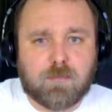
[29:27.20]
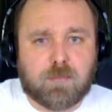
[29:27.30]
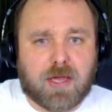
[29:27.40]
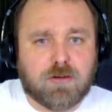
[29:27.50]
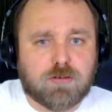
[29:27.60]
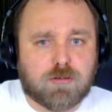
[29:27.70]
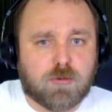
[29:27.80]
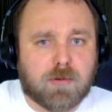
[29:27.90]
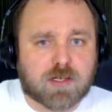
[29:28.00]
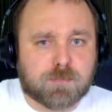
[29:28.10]
pinch too
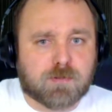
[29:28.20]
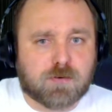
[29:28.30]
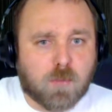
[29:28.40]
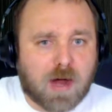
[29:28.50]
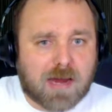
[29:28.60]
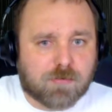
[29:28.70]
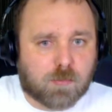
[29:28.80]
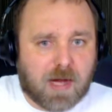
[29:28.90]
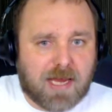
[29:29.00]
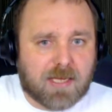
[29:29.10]
much. But from what I've
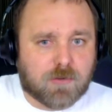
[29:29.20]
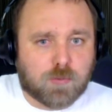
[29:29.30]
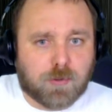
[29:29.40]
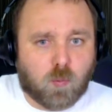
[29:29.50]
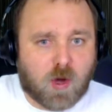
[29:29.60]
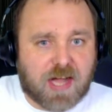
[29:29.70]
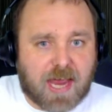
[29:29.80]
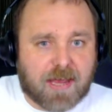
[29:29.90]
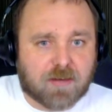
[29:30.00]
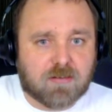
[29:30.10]
read with the One
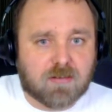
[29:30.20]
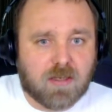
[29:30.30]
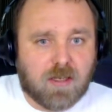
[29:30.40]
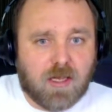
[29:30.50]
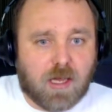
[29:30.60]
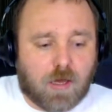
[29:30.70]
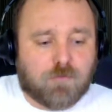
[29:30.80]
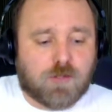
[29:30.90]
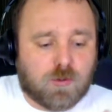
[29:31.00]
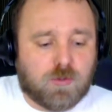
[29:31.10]
X,
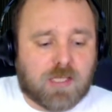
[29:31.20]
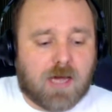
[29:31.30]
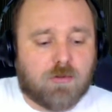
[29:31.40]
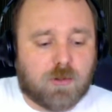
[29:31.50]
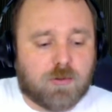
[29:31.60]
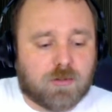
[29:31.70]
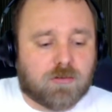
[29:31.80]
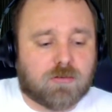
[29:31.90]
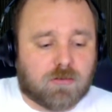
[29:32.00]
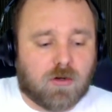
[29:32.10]
if you download and
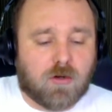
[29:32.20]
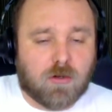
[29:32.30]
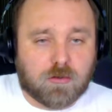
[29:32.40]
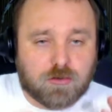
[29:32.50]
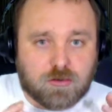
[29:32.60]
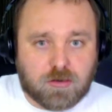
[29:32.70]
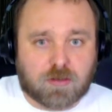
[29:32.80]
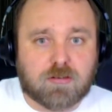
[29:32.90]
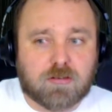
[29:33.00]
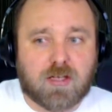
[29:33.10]
install
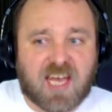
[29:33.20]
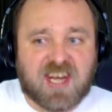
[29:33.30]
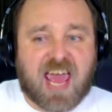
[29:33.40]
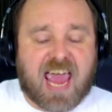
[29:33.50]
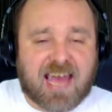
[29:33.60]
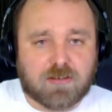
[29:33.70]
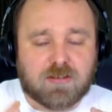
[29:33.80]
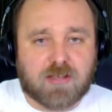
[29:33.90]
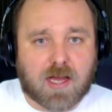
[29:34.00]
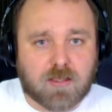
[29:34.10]
just
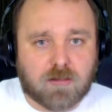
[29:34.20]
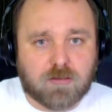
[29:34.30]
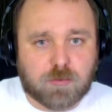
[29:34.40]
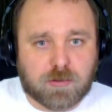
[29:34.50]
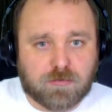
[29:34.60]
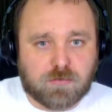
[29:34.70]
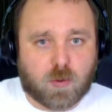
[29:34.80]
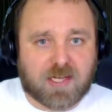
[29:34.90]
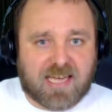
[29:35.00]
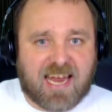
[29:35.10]
enhanced titles with the
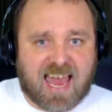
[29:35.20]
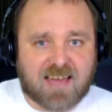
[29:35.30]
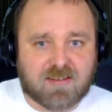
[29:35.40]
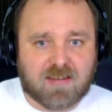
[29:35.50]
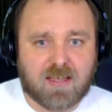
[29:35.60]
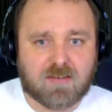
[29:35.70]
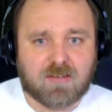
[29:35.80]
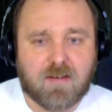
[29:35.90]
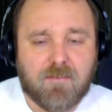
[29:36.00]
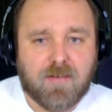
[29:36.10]
4K
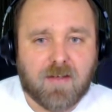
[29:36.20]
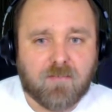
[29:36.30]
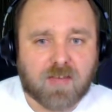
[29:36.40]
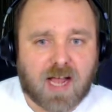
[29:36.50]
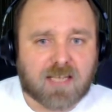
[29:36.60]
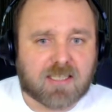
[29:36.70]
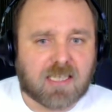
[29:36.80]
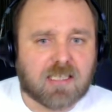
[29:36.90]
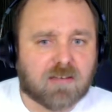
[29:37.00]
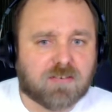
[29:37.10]
assets, I
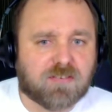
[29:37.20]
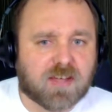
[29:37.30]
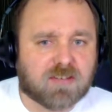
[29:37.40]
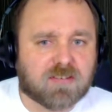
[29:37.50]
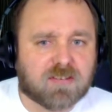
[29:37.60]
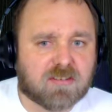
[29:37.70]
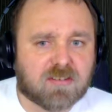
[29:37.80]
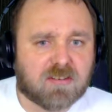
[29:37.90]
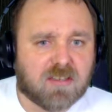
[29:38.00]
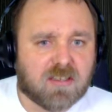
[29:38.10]
think it
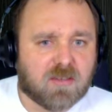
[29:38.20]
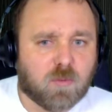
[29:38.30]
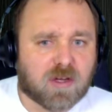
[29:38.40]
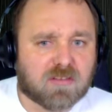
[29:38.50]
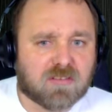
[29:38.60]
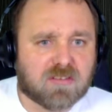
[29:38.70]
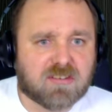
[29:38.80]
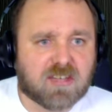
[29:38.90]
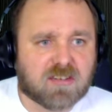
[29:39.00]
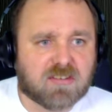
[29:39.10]
fits what,
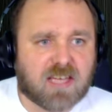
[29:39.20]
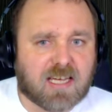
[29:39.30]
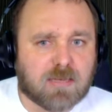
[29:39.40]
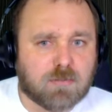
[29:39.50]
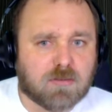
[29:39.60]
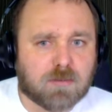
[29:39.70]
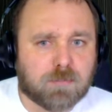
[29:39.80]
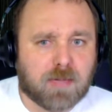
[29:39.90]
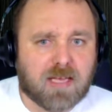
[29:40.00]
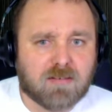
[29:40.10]
6 games at
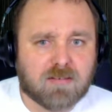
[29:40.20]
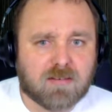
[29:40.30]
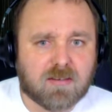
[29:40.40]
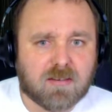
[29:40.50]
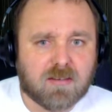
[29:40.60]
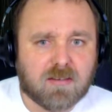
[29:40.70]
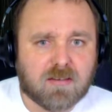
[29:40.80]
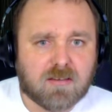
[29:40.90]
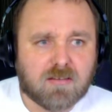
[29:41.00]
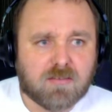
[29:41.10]
best?
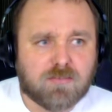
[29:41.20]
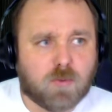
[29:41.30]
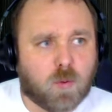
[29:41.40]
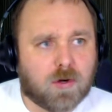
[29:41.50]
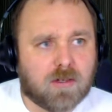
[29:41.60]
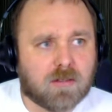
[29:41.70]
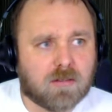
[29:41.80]
4?